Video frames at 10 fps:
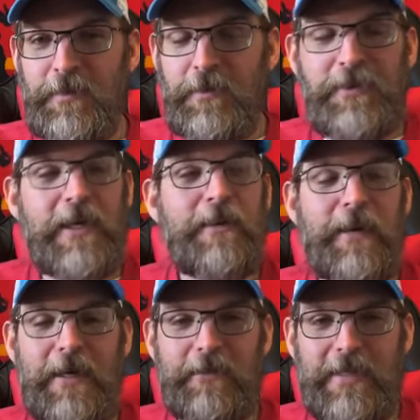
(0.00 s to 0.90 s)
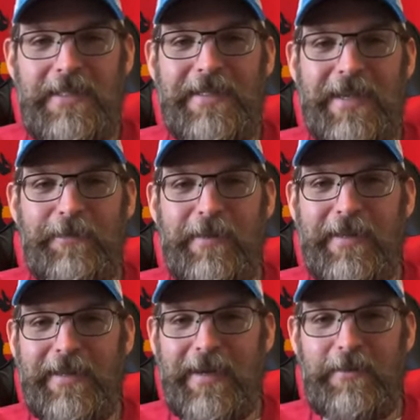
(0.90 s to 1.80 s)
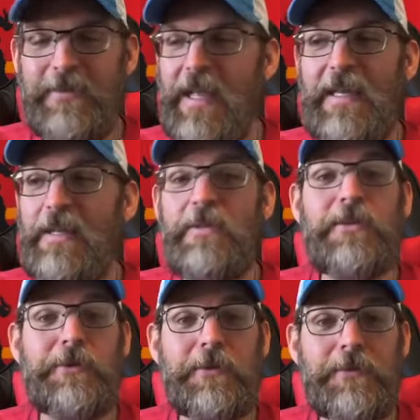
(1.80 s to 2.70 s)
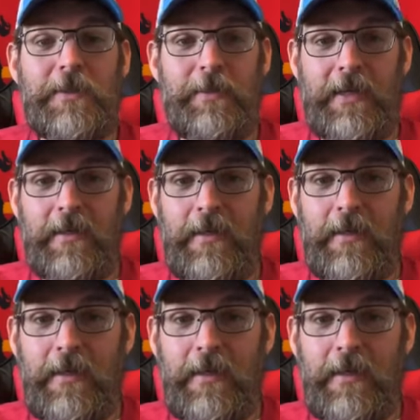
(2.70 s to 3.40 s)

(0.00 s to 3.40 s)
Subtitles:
Go check him out. He's in everything now. He deserves to be.